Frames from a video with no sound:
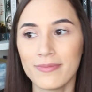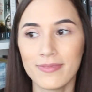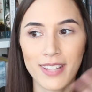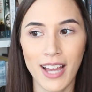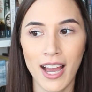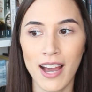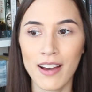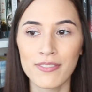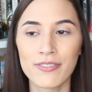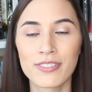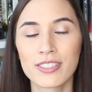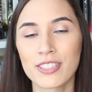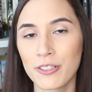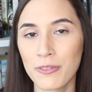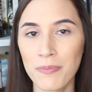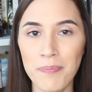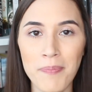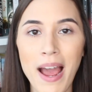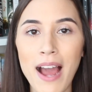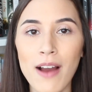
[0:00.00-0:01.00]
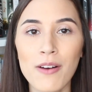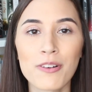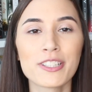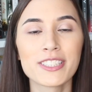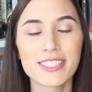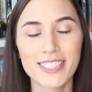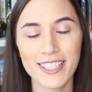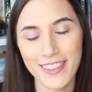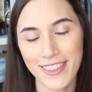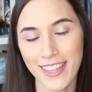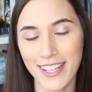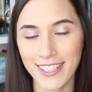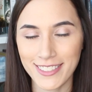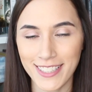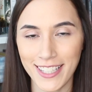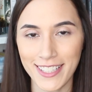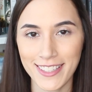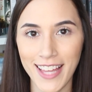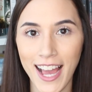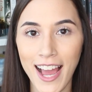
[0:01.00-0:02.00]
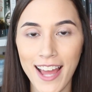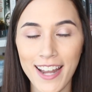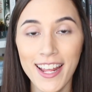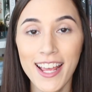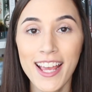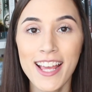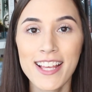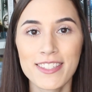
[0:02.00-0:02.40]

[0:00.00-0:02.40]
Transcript: have certain powers, things like that.